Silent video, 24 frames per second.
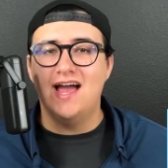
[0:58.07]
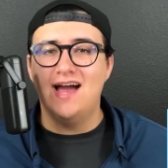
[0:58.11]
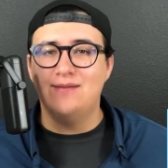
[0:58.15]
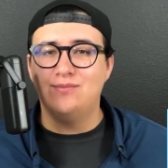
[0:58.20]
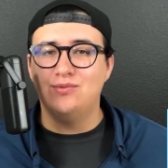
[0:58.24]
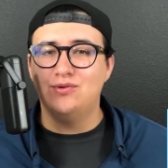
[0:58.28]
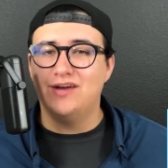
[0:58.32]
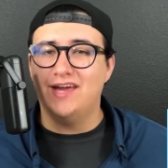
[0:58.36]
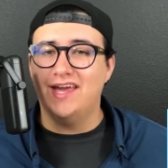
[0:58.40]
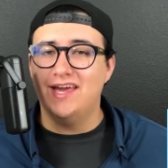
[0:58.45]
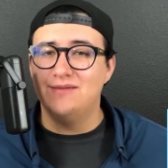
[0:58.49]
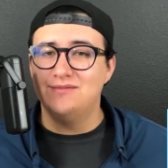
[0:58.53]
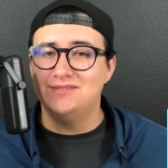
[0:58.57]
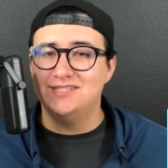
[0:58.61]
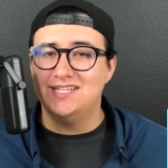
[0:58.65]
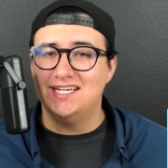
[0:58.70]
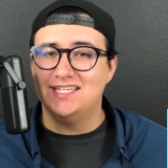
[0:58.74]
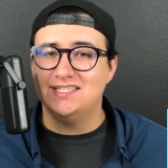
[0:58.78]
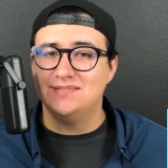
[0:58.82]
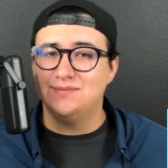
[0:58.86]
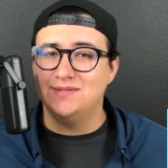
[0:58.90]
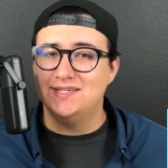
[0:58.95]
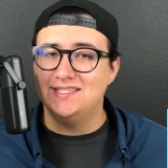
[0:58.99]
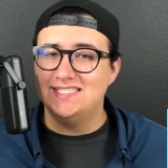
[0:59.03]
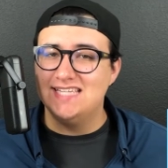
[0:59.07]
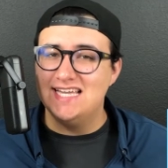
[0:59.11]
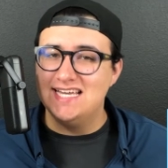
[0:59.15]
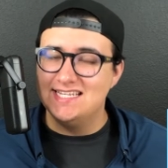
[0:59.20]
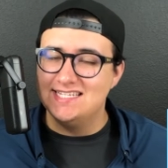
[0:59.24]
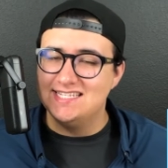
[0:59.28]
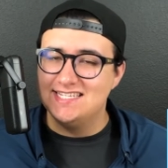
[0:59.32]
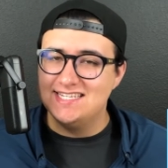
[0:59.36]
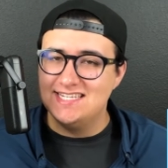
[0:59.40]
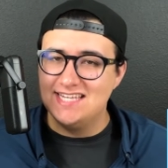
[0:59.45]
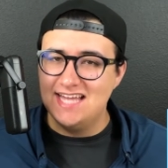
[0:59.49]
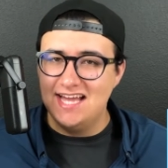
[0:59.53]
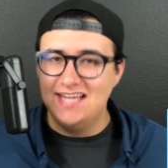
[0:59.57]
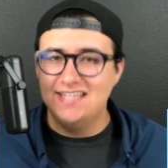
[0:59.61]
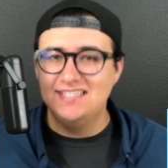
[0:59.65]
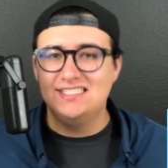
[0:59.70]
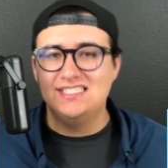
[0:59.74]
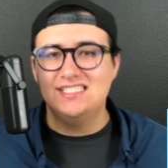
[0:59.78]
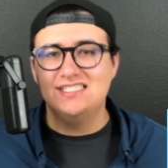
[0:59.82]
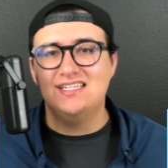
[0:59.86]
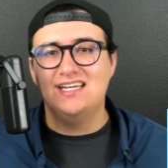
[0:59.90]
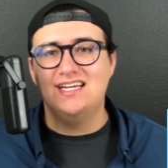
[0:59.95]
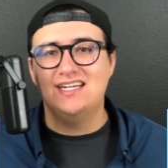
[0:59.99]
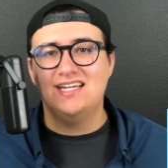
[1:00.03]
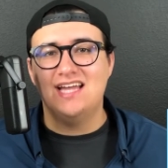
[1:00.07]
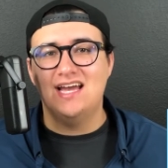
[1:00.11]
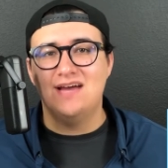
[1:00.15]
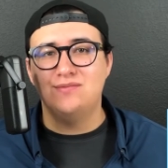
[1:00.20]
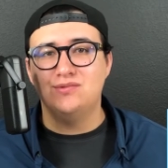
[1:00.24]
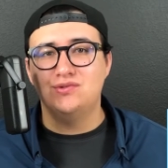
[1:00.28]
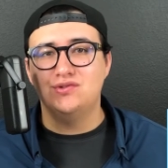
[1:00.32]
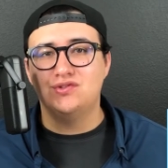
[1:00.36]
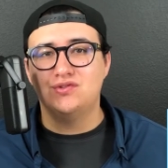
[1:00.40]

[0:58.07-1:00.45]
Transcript: Apple Camp takes place inside select Apple